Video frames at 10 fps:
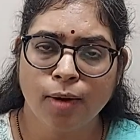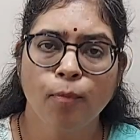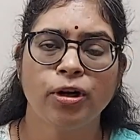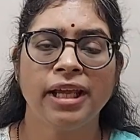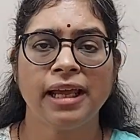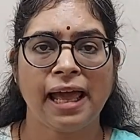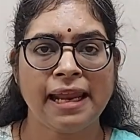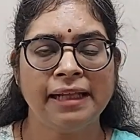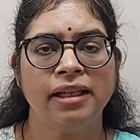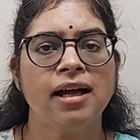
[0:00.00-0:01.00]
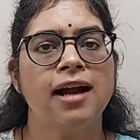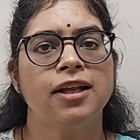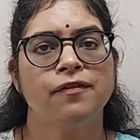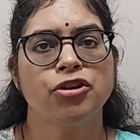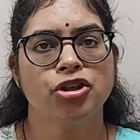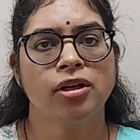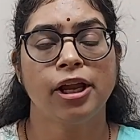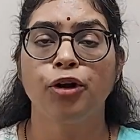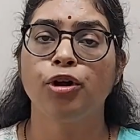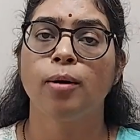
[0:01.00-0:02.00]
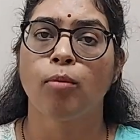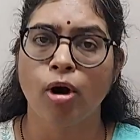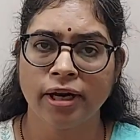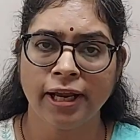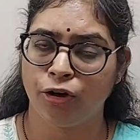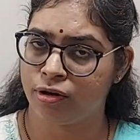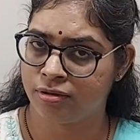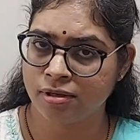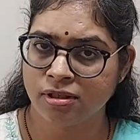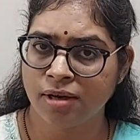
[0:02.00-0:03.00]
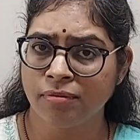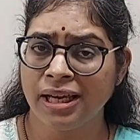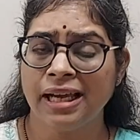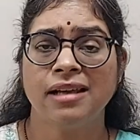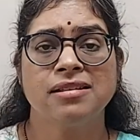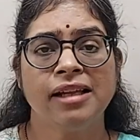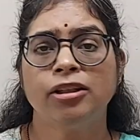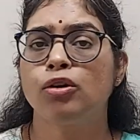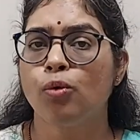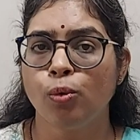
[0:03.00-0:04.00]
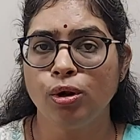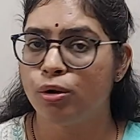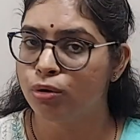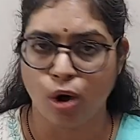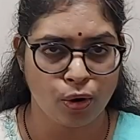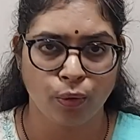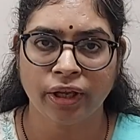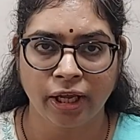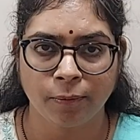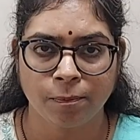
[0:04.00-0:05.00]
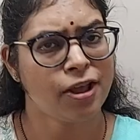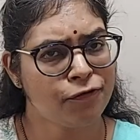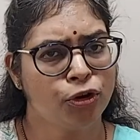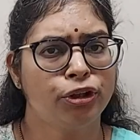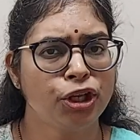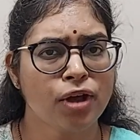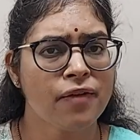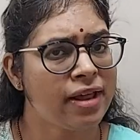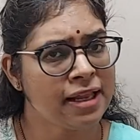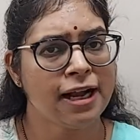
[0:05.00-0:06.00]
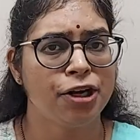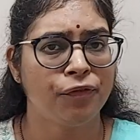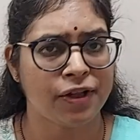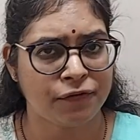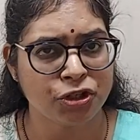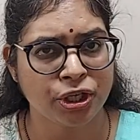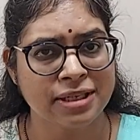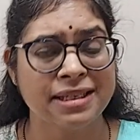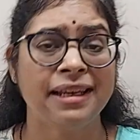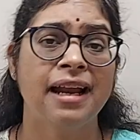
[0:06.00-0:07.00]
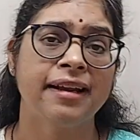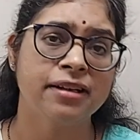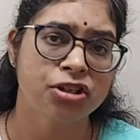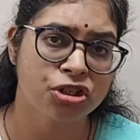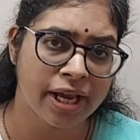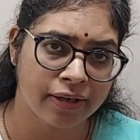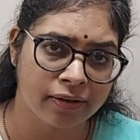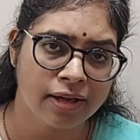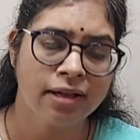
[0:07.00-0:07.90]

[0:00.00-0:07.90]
putting anything artificial into your body, into your system is neither cool nor okay. If you think you have any kind of deficiency, get it checked.